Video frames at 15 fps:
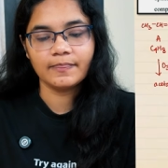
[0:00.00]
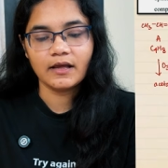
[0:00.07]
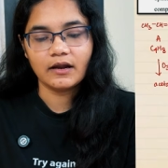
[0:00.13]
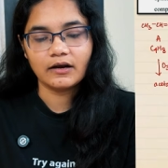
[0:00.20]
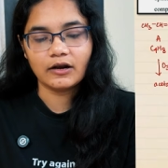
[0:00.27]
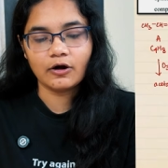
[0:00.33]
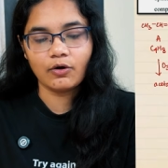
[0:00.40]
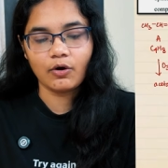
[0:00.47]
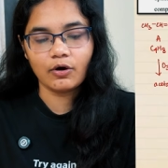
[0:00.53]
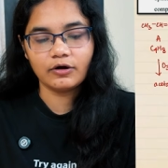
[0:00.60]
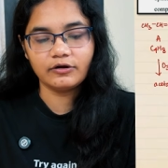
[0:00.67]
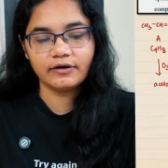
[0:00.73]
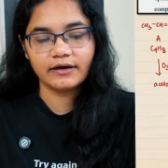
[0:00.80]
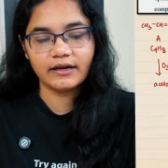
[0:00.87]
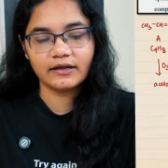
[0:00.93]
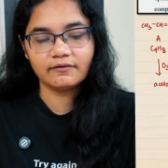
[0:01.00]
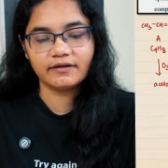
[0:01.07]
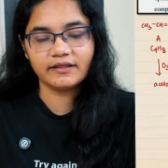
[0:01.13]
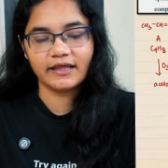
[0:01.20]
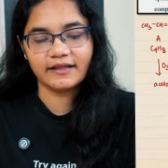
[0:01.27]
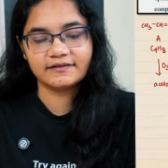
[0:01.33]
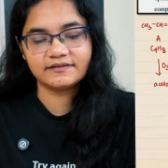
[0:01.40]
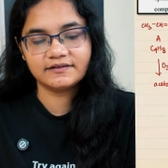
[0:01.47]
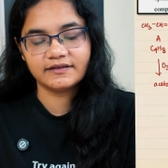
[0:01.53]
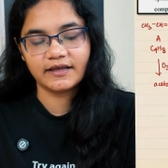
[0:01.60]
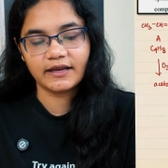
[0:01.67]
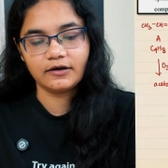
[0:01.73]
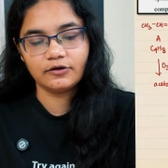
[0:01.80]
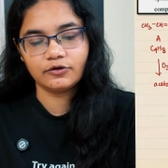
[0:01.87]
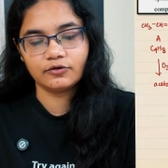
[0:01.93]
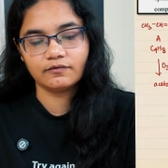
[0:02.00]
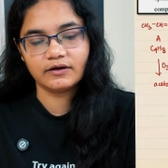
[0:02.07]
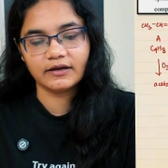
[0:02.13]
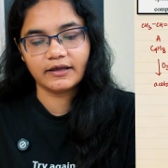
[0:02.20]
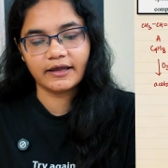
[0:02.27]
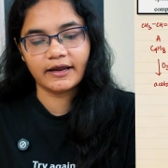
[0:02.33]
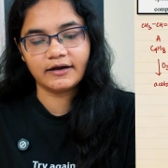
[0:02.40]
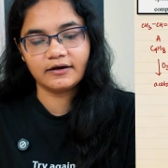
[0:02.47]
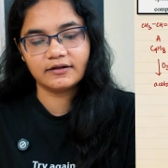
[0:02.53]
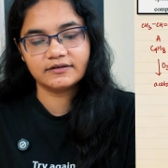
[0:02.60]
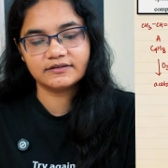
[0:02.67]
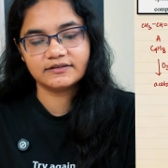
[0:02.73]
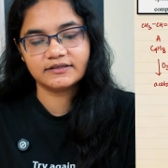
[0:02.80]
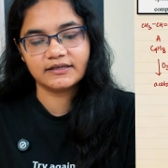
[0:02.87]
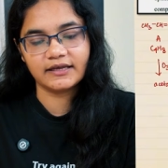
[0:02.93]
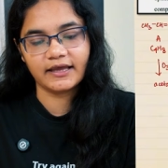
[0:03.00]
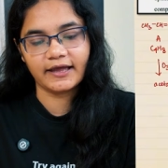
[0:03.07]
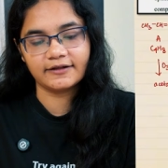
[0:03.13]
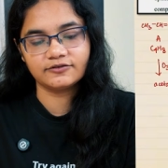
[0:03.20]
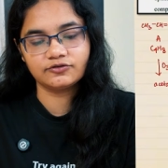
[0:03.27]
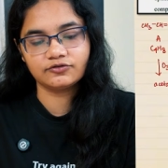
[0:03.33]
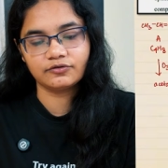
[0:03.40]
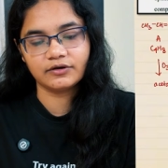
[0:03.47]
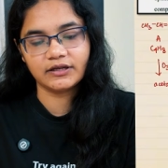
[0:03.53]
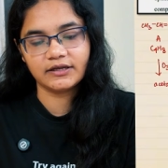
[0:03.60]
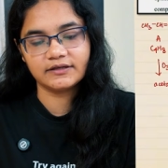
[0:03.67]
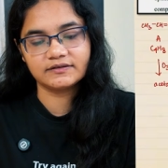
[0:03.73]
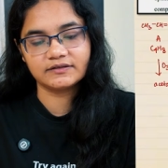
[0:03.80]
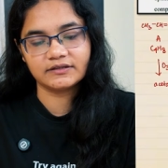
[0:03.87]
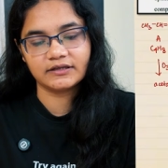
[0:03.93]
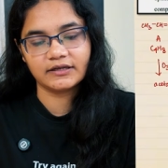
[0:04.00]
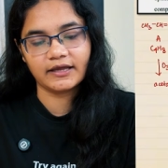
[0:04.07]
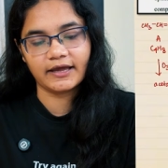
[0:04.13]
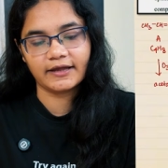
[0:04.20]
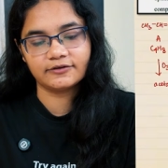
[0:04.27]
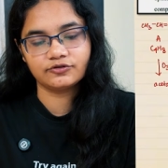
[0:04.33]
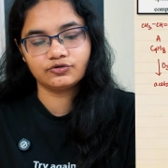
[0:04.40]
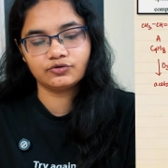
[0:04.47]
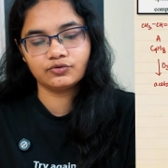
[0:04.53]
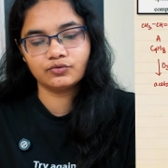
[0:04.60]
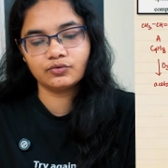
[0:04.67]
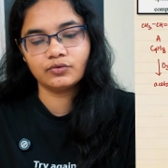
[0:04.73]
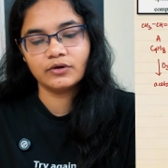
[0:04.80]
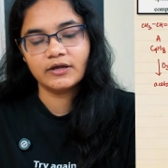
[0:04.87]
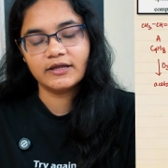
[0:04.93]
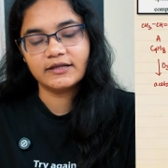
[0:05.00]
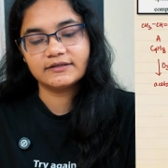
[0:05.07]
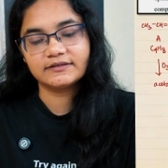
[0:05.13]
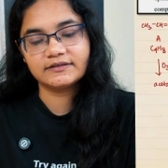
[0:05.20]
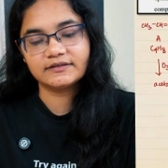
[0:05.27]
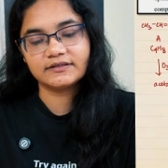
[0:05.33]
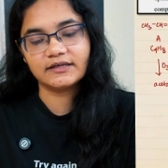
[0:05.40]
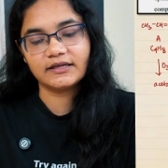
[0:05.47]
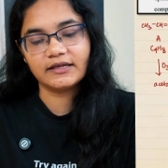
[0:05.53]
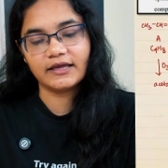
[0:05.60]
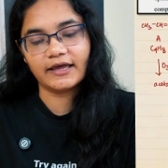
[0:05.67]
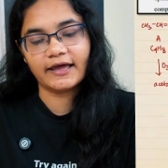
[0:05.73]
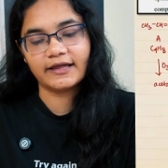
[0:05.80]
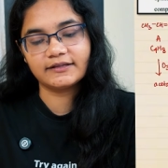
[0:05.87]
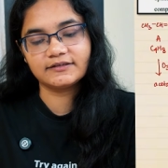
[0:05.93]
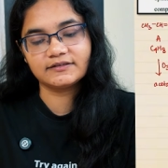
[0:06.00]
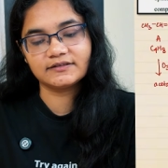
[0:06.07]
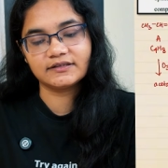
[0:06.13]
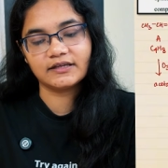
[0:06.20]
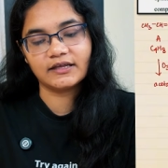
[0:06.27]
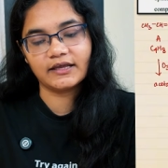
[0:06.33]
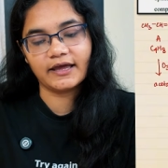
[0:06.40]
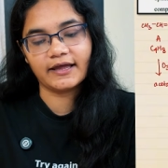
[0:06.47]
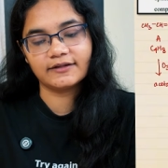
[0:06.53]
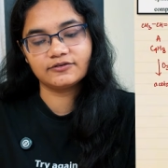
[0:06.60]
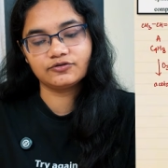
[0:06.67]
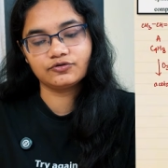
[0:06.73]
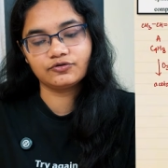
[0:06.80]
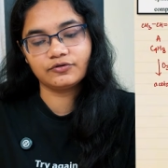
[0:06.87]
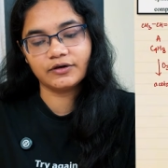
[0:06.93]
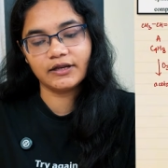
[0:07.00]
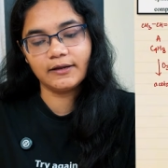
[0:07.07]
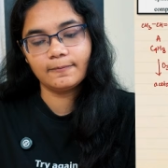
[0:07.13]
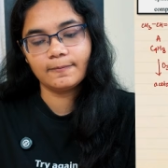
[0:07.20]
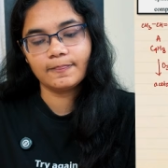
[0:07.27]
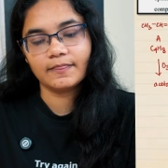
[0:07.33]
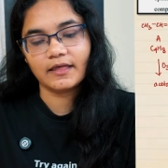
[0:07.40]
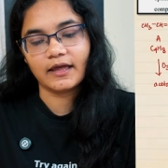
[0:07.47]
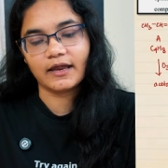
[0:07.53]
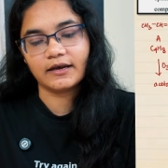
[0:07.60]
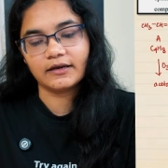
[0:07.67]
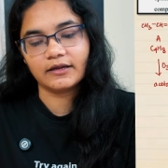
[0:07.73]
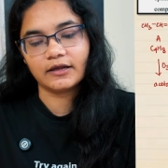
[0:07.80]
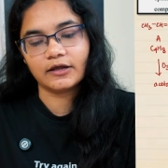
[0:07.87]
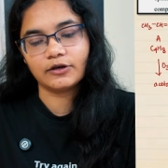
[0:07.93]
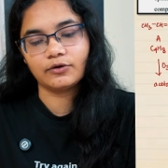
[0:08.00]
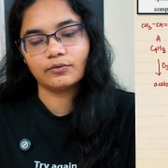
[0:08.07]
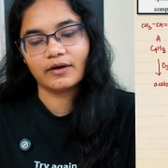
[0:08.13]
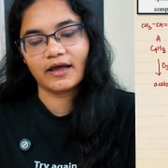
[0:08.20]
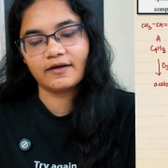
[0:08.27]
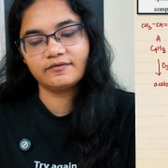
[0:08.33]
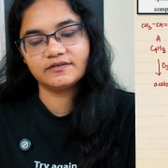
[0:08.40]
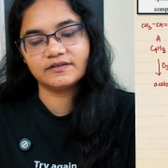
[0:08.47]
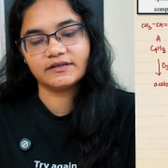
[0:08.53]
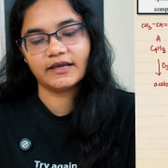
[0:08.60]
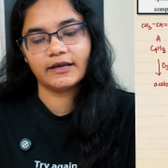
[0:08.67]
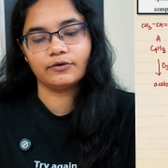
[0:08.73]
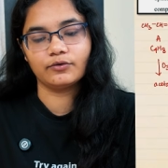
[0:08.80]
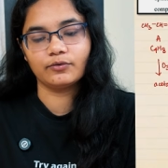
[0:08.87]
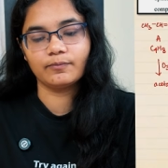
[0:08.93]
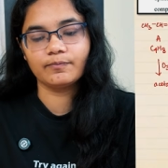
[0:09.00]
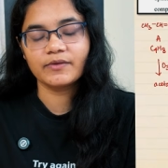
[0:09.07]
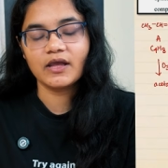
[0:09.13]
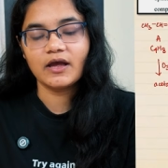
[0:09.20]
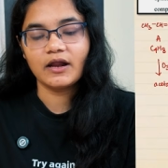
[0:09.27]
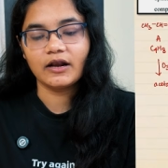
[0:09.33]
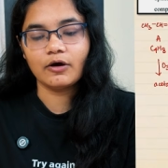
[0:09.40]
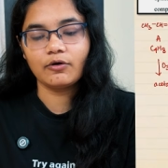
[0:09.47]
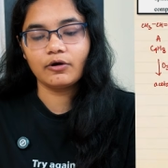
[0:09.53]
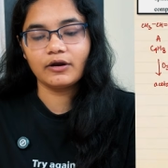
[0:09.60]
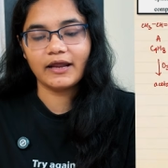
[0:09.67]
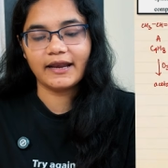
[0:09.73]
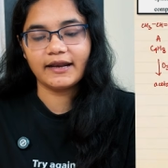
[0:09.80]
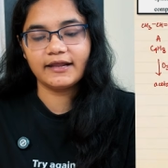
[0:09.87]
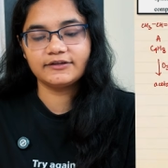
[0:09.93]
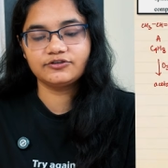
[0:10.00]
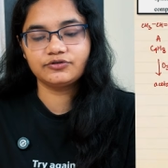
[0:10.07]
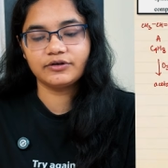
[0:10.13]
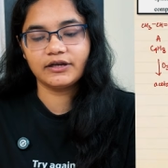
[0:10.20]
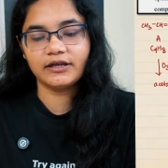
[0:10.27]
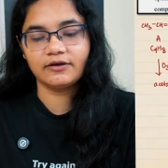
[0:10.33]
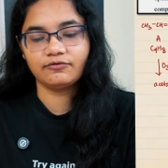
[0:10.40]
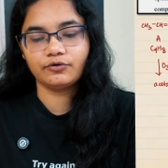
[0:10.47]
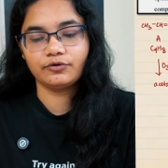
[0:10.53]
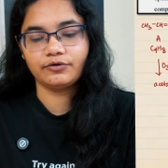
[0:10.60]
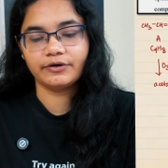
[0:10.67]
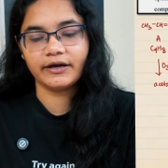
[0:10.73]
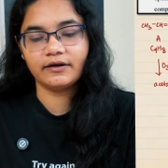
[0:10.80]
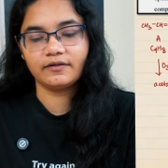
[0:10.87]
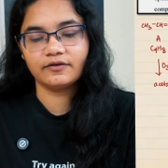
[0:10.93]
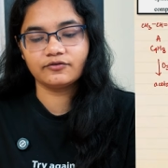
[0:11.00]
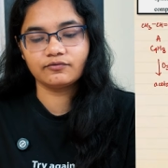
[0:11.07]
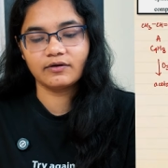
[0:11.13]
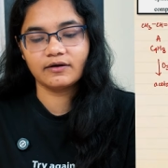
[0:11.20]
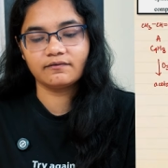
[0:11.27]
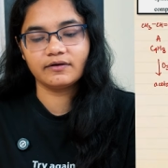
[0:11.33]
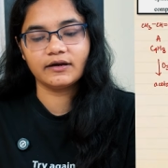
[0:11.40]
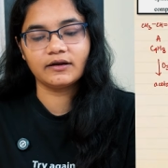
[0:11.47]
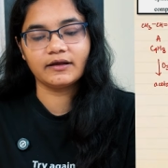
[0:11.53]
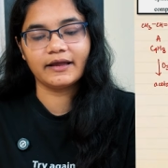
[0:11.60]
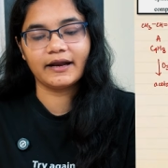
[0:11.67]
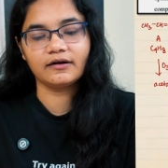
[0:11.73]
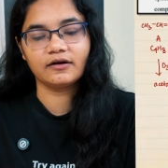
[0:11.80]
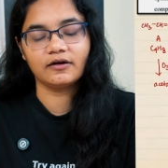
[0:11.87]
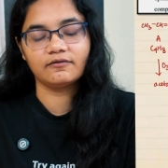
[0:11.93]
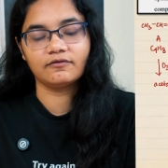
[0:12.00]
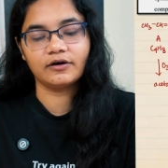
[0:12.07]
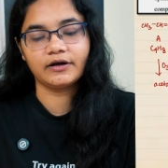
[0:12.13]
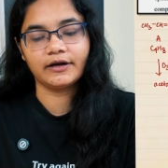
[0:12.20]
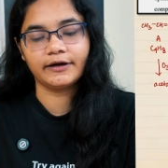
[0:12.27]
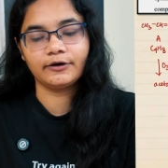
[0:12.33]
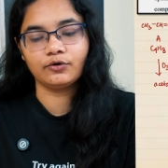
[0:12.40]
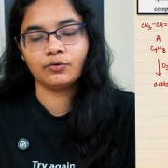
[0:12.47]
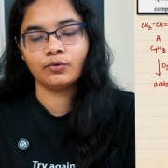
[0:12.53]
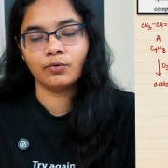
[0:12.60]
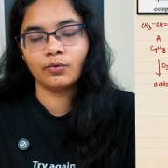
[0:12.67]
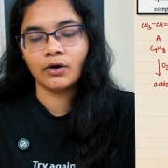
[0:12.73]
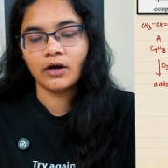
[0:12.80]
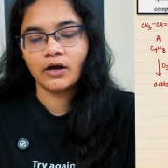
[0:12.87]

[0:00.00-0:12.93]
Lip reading: Now on treating with HCl, you will get CH3, CH2, CH3, and here you have Cl group. Now on NH3, if you treat, this one will get converted to